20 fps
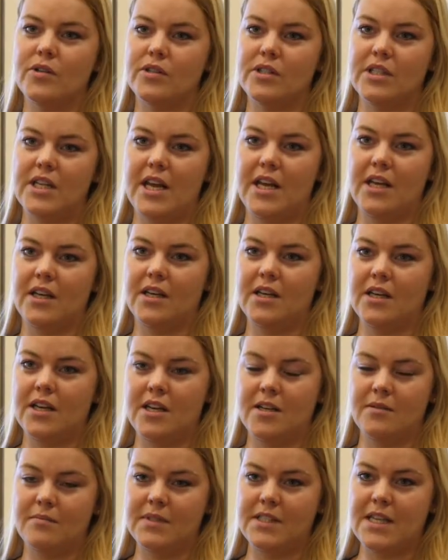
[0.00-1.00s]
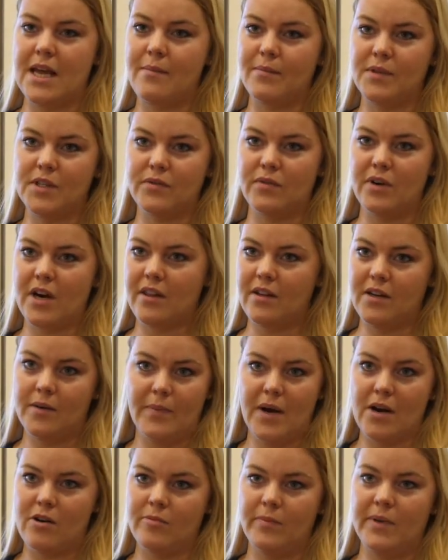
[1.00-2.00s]
also take samples for other
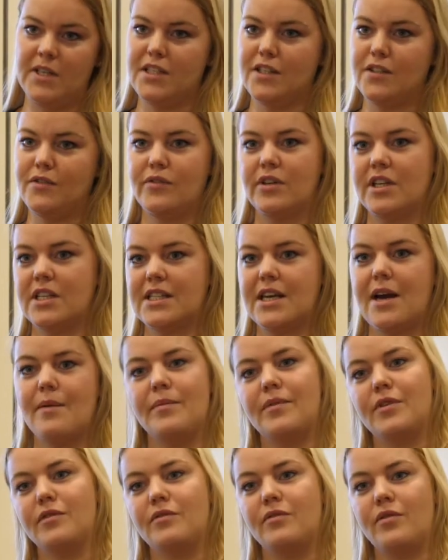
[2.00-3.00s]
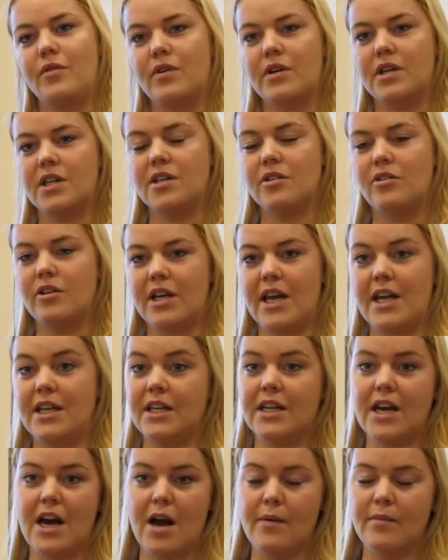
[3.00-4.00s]
parameters, for example, for
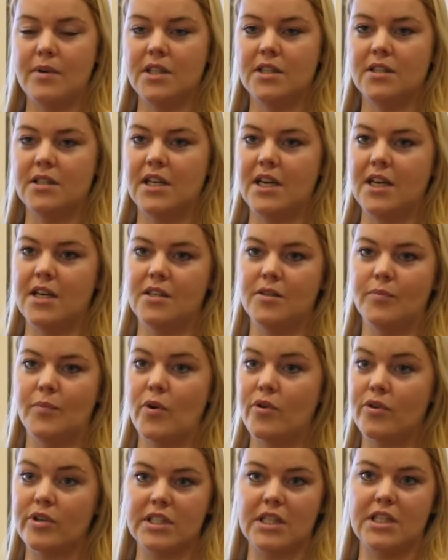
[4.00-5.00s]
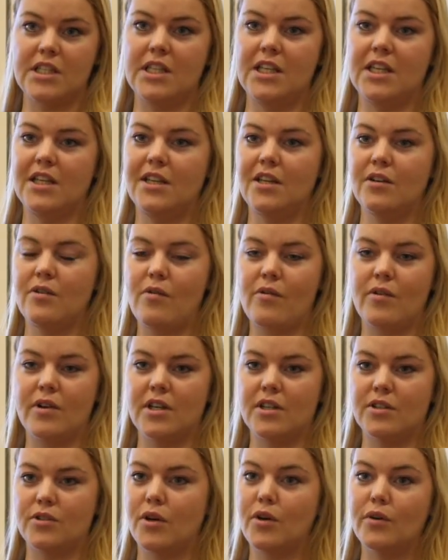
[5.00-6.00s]
organic carbon and porosity
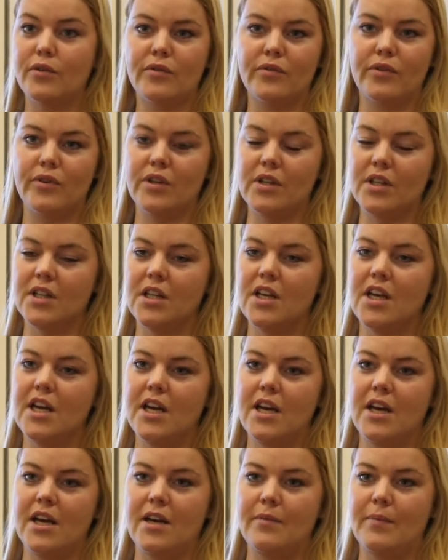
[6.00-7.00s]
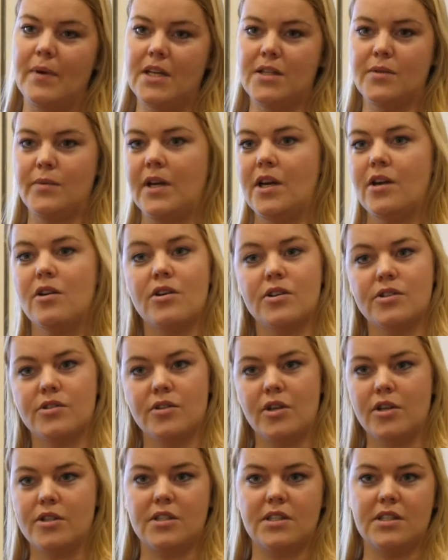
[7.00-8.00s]
or chlorophyll. But we can
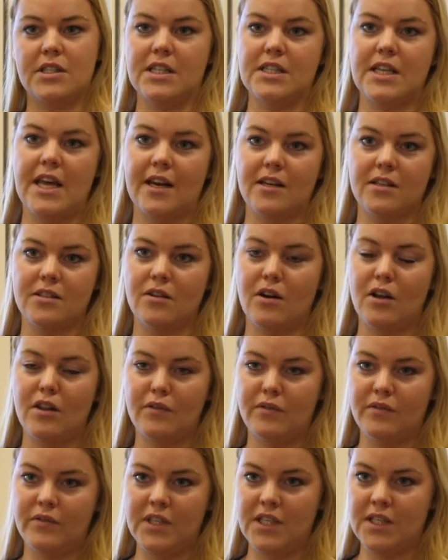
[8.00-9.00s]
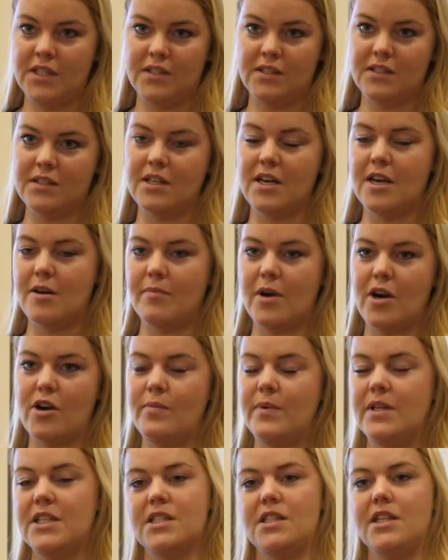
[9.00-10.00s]
also not detect all of these
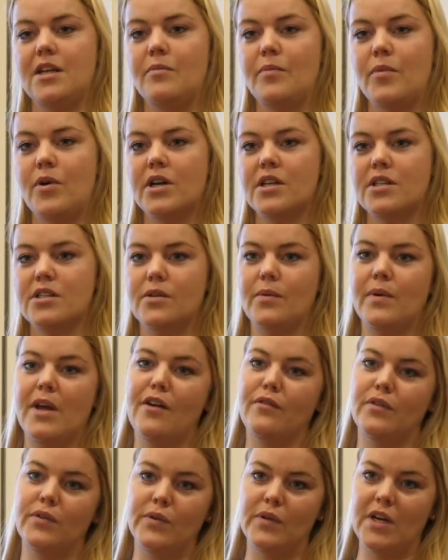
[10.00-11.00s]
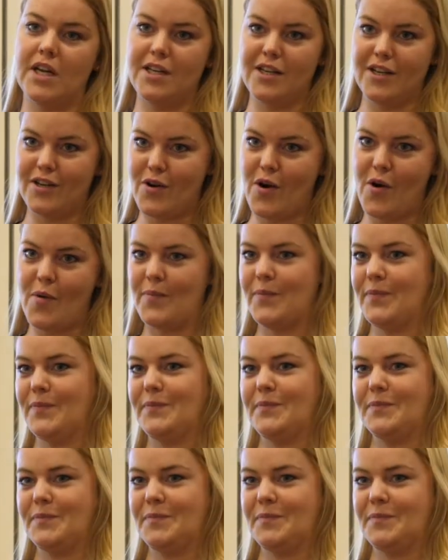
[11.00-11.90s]
parameters here on board, so we have to do that at home.